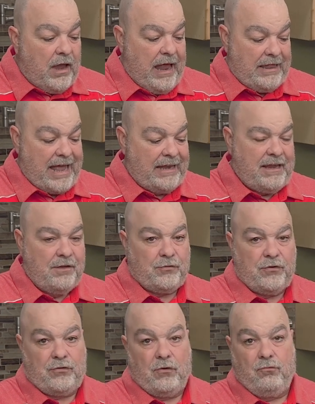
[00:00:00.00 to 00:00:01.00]
And that gives
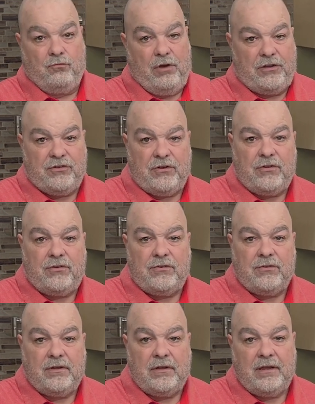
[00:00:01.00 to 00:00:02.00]
us
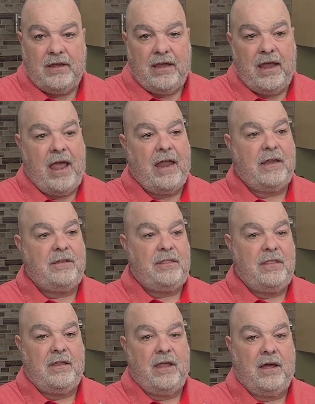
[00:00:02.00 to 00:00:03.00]
richness and
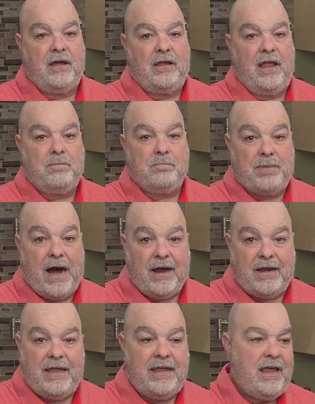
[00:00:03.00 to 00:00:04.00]

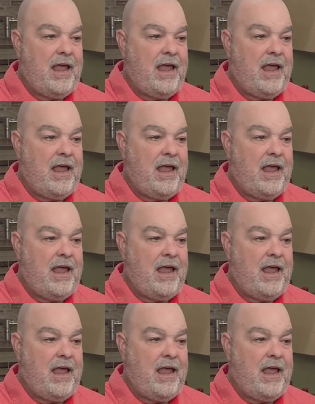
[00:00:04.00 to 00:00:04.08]
body.